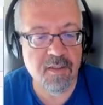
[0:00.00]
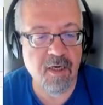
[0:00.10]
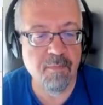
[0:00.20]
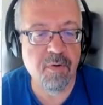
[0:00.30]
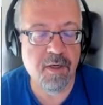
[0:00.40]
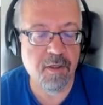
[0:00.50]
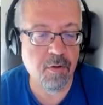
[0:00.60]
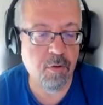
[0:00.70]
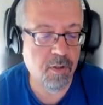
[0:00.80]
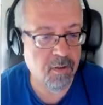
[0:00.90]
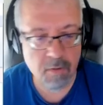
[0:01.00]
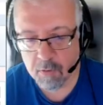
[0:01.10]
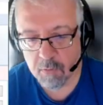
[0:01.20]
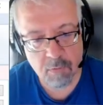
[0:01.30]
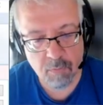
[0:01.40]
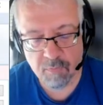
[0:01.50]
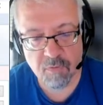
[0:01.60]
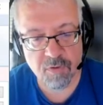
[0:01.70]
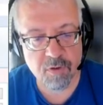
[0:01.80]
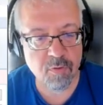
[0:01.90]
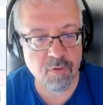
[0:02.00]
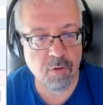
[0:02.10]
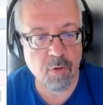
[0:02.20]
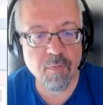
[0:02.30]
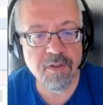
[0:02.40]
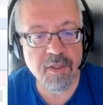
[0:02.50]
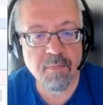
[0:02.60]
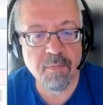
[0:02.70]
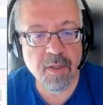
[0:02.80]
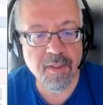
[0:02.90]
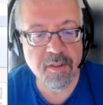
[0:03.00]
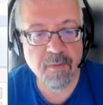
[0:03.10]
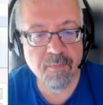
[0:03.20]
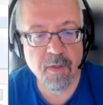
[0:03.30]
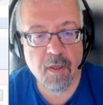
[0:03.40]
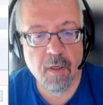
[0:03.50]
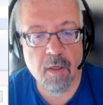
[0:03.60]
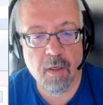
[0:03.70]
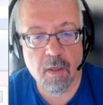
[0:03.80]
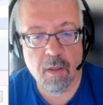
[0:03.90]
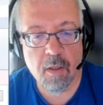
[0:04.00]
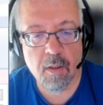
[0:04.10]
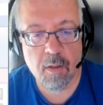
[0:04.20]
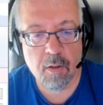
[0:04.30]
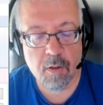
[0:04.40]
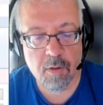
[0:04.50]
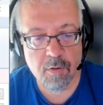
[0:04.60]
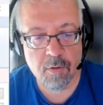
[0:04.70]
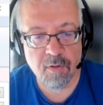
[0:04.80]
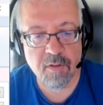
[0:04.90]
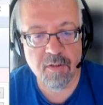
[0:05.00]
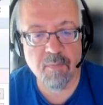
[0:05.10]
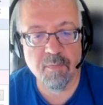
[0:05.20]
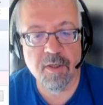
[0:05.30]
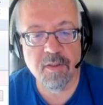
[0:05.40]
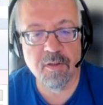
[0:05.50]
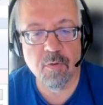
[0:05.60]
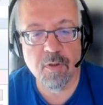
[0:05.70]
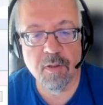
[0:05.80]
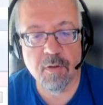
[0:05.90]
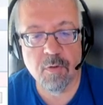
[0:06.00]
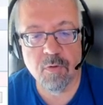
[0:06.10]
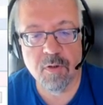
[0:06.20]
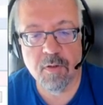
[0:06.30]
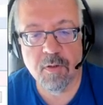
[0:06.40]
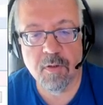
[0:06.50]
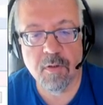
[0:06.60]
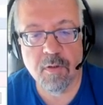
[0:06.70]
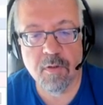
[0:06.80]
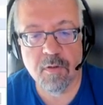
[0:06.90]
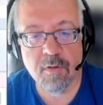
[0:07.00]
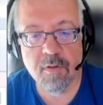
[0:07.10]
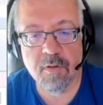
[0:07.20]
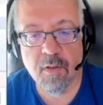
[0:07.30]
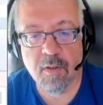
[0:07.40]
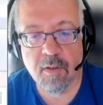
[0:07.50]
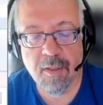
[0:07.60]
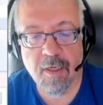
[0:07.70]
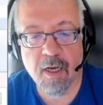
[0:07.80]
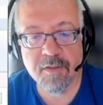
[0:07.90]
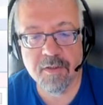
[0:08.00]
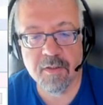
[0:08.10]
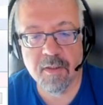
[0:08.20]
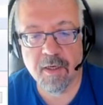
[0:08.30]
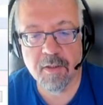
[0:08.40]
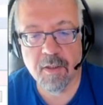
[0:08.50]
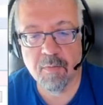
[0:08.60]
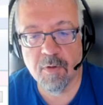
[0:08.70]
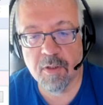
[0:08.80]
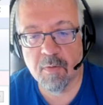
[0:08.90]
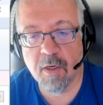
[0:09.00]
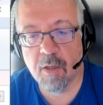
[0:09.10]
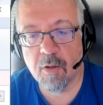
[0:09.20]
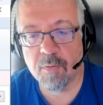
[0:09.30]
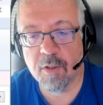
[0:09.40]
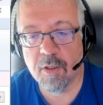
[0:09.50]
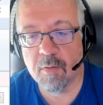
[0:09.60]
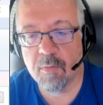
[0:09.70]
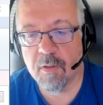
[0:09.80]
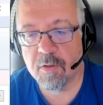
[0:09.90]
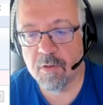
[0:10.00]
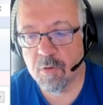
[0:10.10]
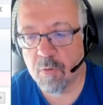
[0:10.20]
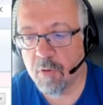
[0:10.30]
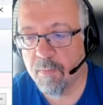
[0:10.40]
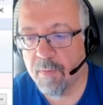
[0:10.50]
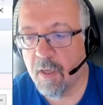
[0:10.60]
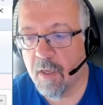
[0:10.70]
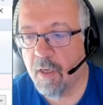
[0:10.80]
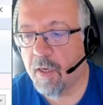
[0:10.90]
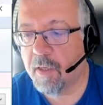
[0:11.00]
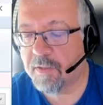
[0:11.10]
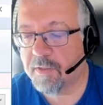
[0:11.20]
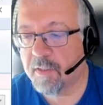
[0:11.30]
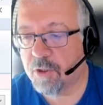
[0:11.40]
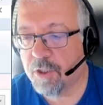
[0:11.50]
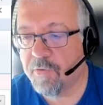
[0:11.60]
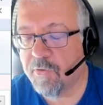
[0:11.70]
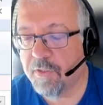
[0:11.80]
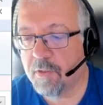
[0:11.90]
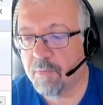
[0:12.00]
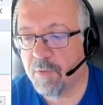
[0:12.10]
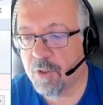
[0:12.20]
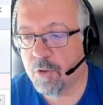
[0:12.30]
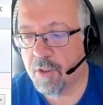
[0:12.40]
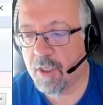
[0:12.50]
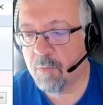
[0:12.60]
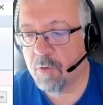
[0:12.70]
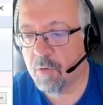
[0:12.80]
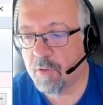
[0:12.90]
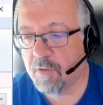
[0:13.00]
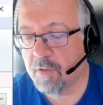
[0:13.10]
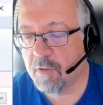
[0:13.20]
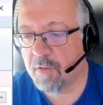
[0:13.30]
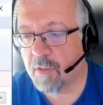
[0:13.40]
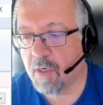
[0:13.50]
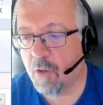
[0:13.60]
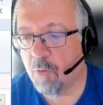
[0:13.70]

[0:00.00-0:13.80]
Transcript: the template. You can, of course, use your own templates. And in these templates, you can use these aliases like table name, column name, and so on. And the generated measure name you can see in the